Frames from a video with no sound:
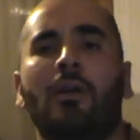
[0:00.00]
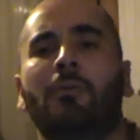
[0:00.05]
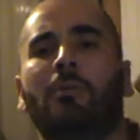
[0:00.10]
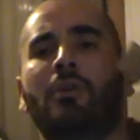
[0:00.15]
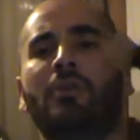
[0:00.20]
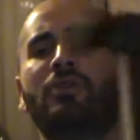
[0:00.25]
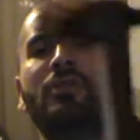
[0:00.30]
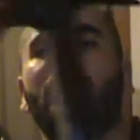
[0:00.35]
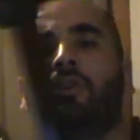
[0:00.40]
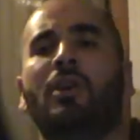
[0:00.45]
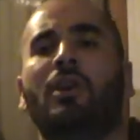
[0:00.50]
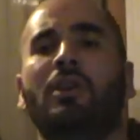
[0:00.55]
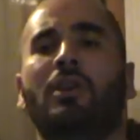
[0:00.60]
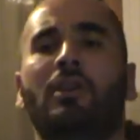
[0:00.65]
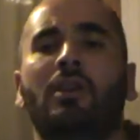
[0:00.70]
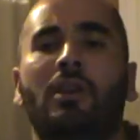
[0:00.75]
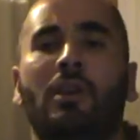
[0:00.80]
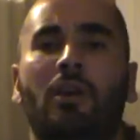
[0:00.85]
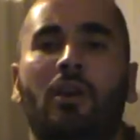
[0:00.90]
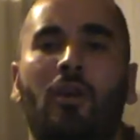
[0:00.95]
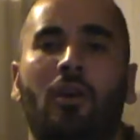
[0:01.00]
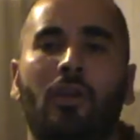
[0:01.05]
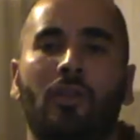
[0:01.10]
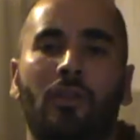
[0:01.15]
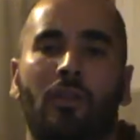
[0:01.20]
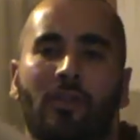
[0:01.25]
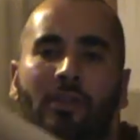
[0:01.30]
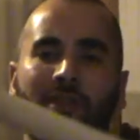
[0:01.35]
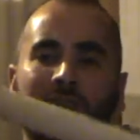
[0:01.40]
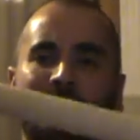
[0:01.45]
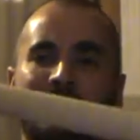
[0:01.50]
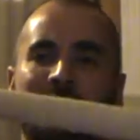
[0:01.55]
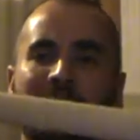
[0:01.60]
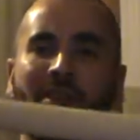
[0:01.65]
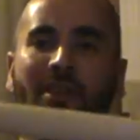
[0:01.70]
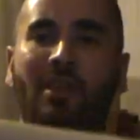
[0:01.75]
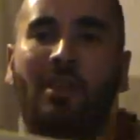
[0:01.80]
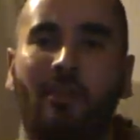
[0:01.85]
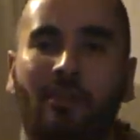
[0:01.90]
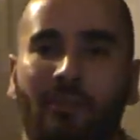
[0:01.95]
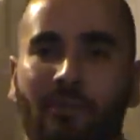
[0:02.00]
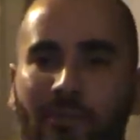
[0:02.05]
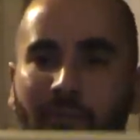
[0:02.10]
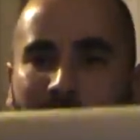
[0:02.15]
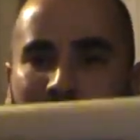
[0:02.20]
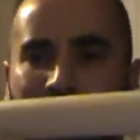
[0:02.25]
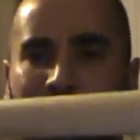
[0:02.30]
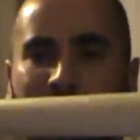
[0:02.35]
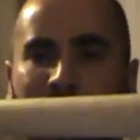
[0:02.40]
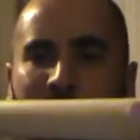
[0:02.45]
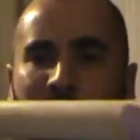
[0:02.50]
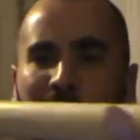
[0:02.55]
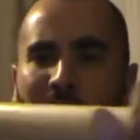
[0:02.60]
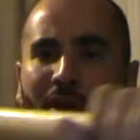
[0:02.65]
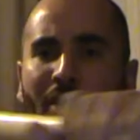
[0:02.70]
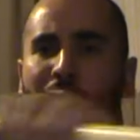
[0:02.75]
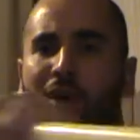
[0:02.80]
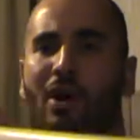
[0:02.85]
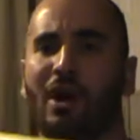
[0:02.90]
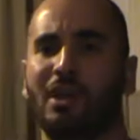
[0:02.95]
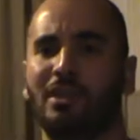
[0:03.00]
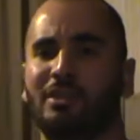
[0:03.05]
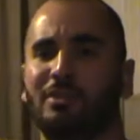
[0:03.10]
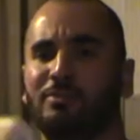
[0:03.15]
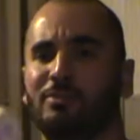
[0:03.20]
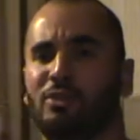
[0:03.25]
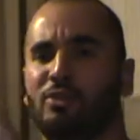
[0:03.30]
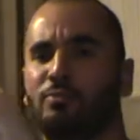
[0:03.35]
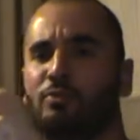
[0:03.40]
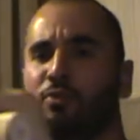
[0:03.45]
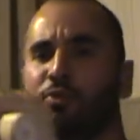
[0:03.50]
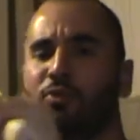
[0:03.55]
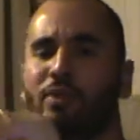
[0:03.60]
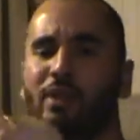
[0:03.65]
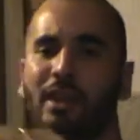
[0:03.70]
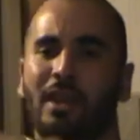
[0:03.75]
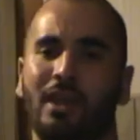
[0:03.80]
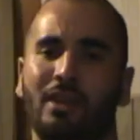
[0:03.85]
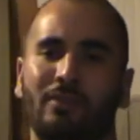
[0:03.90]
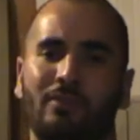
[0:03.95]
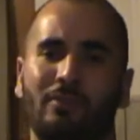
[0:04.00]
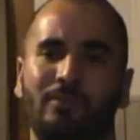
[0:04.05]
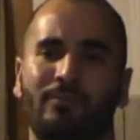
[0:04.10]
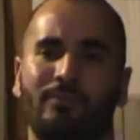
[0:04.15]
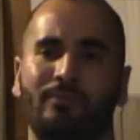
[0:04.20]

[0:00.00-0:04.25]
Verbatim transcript: concerned, although this is a very awesome smooth handle,